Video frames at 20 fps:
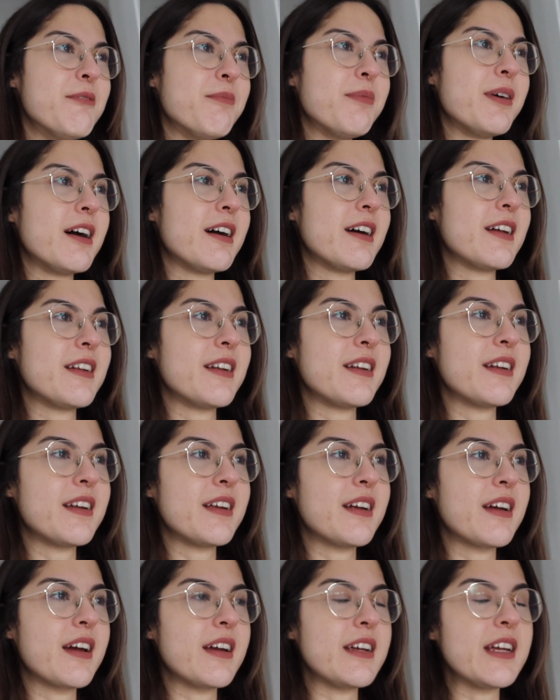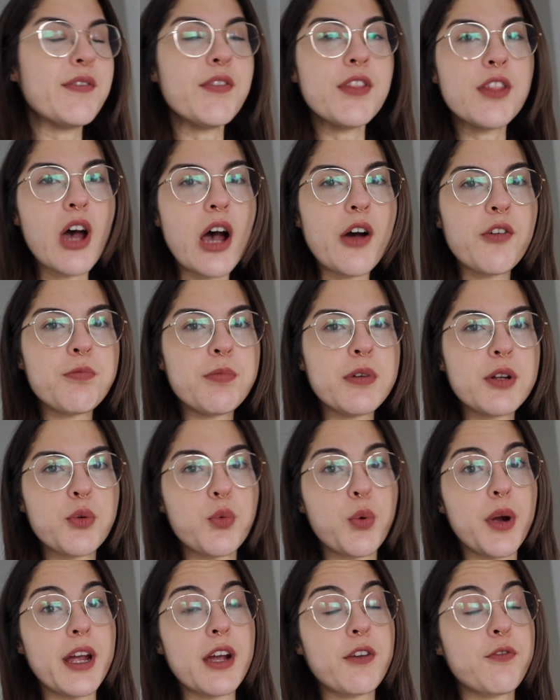But even though I've been
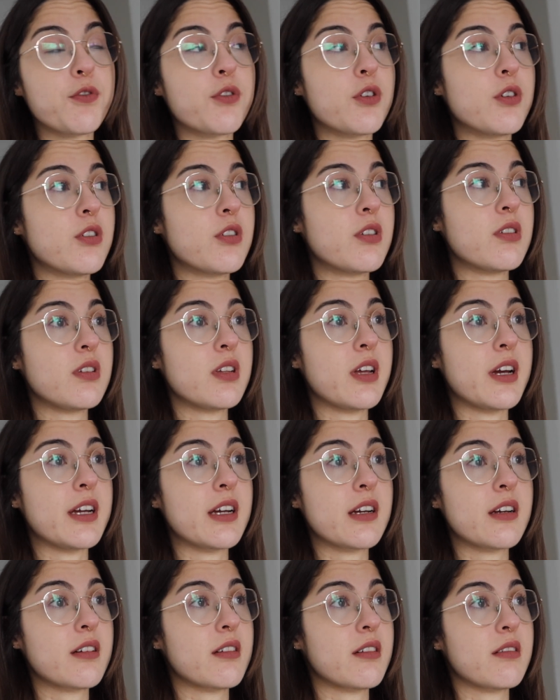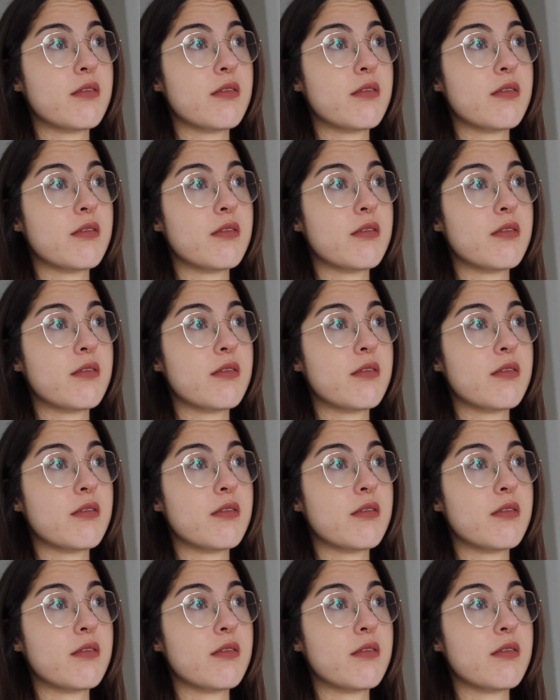awake for like